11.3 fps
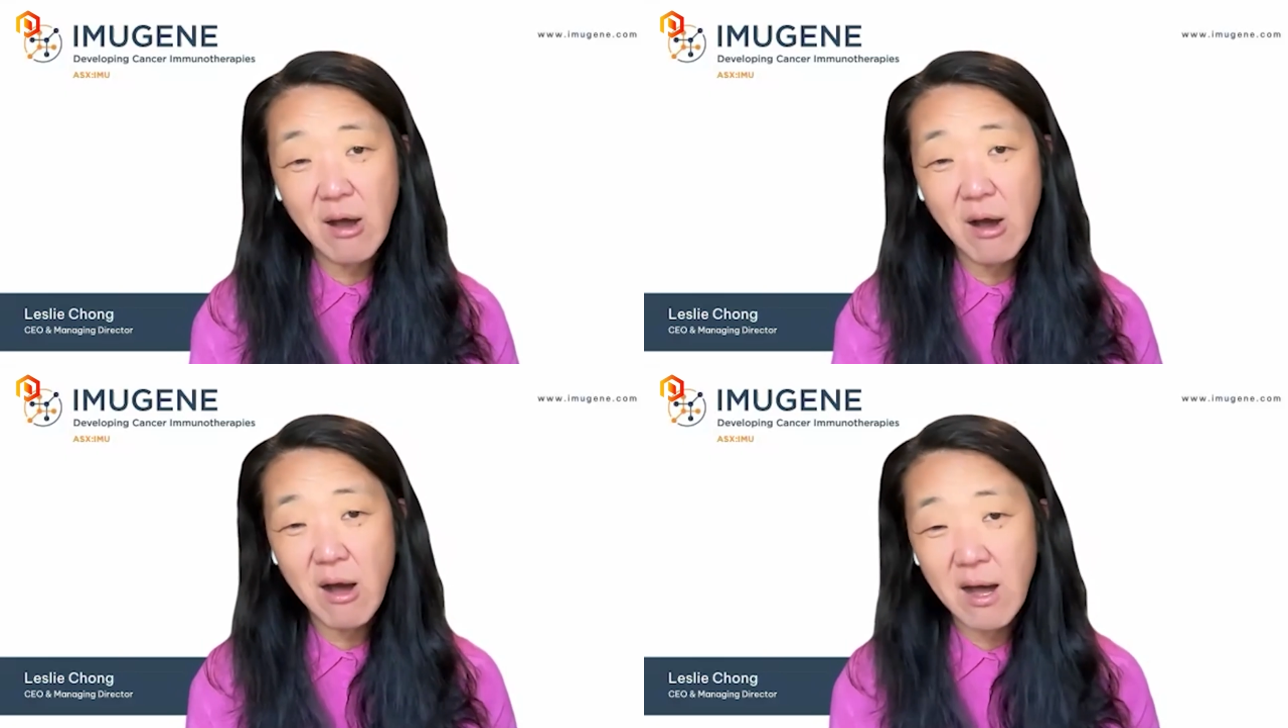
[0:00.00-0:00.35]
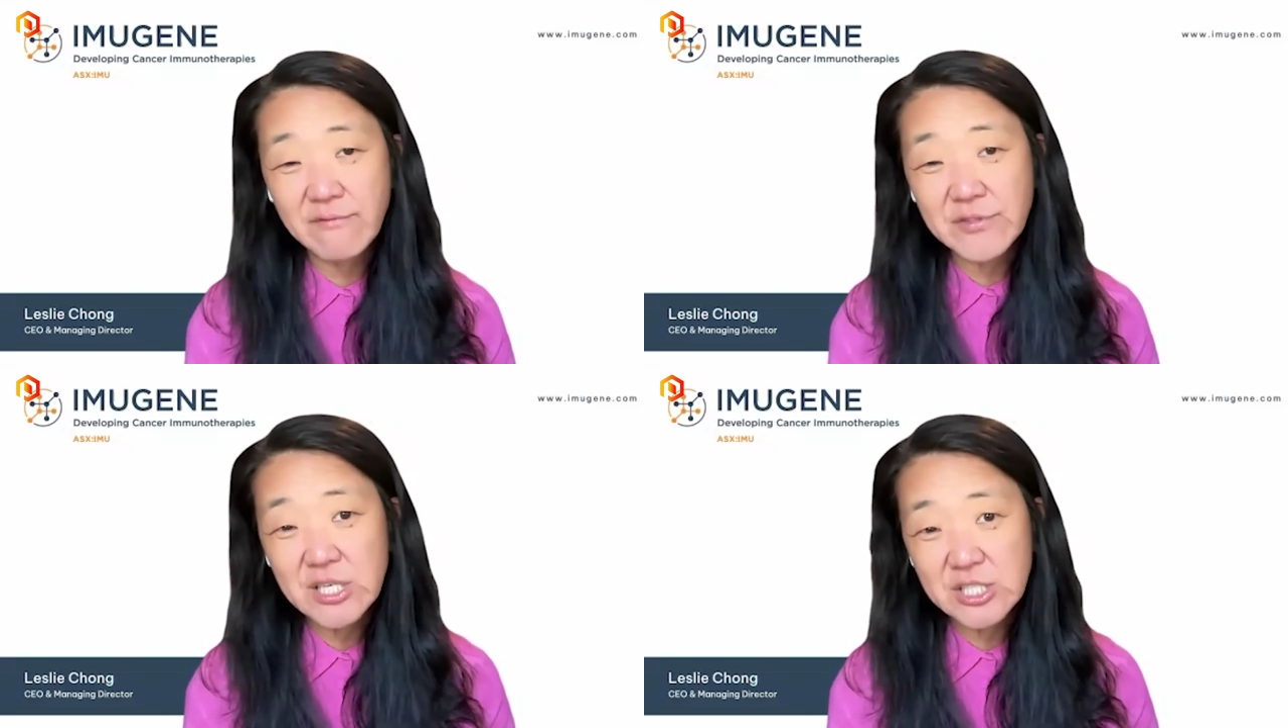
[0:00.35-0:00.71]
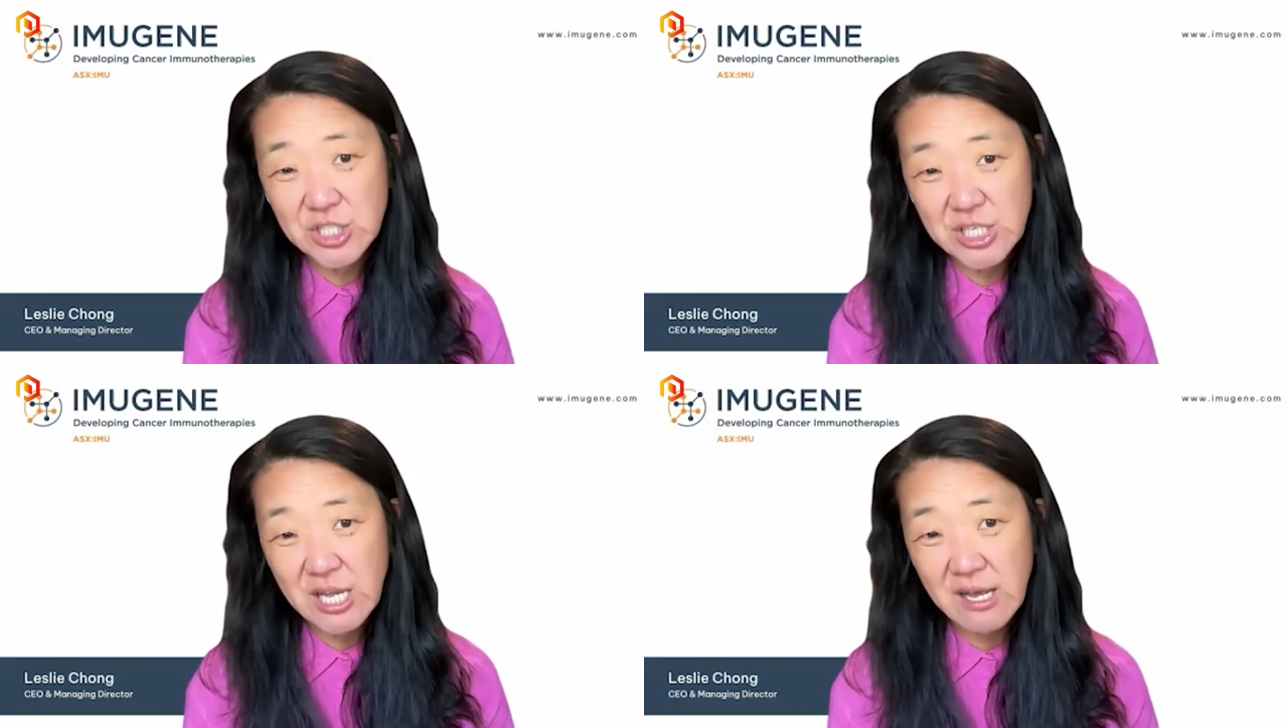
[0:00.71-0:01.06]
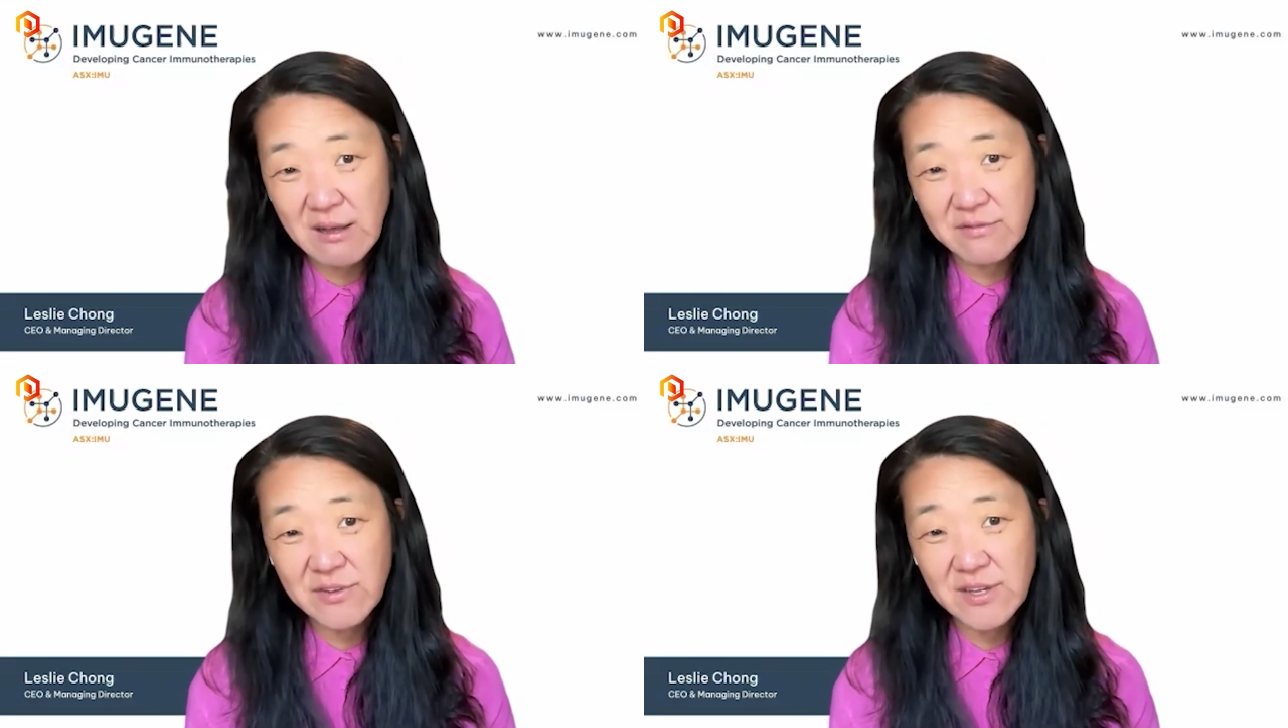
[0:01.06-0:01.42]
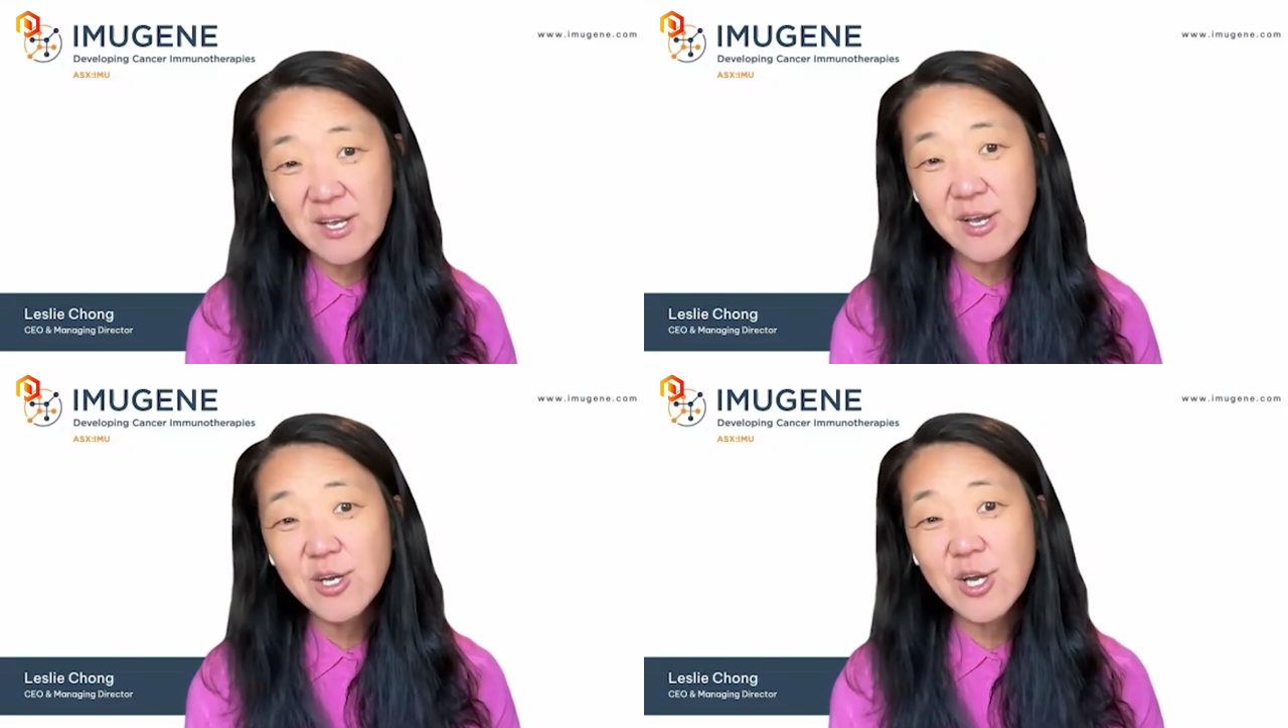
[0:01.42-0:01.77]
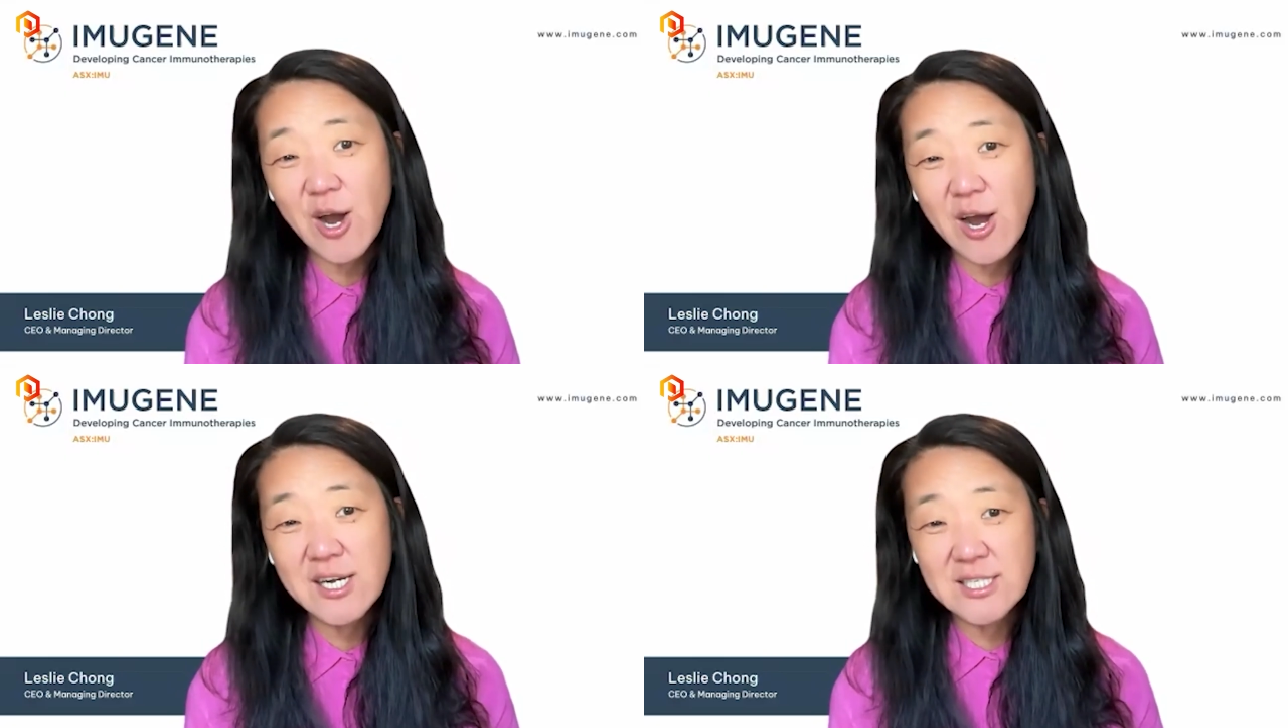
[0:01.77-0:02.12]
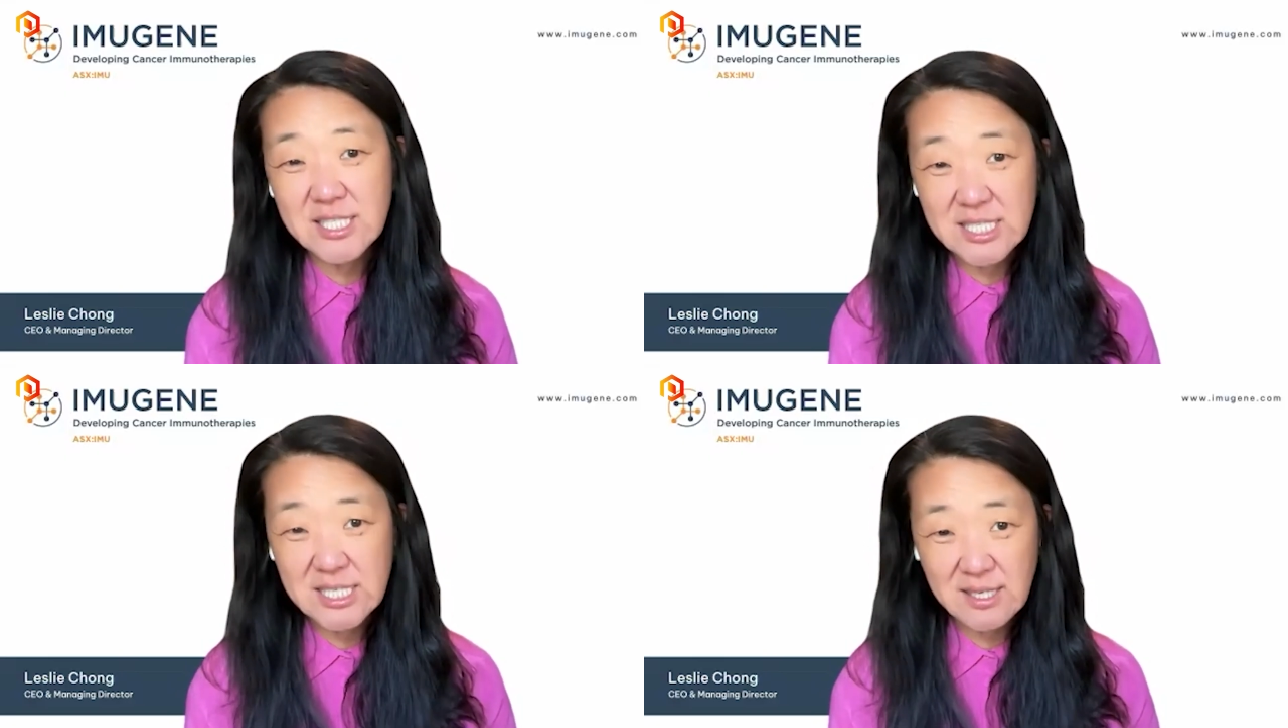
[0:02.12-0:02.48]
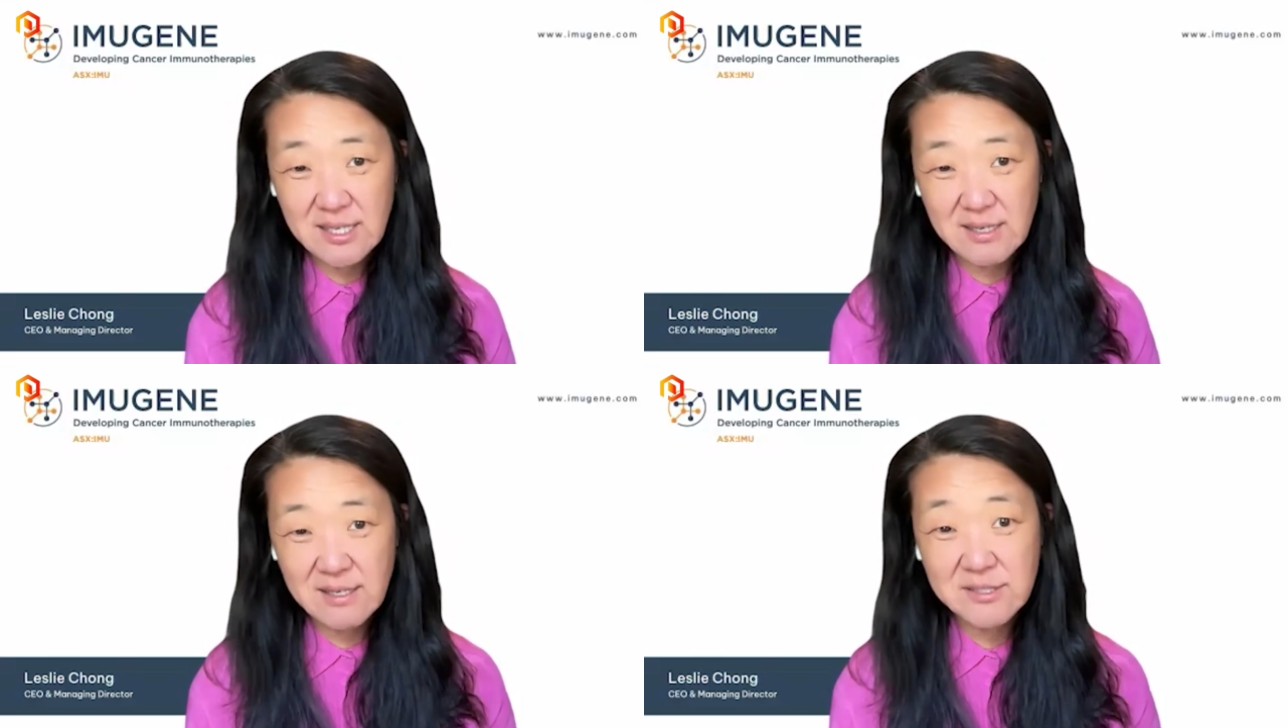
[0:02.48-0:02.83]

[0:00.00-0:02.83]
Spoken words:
off-the-shelf CAR T.